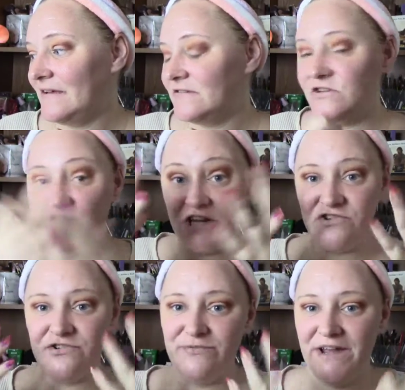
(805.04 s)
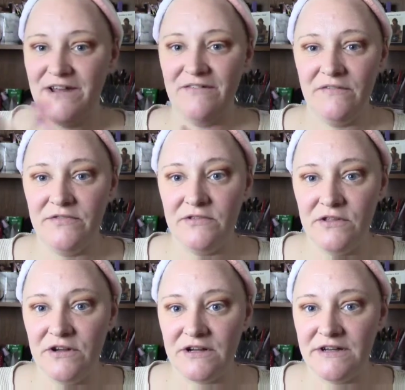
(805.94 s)
To change the way of the
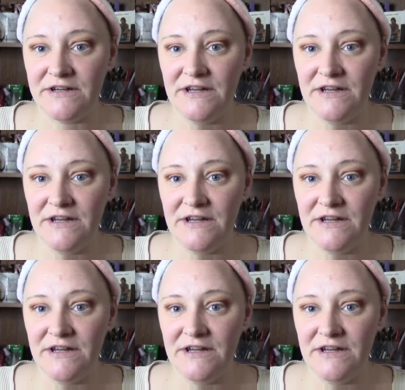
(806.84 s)
look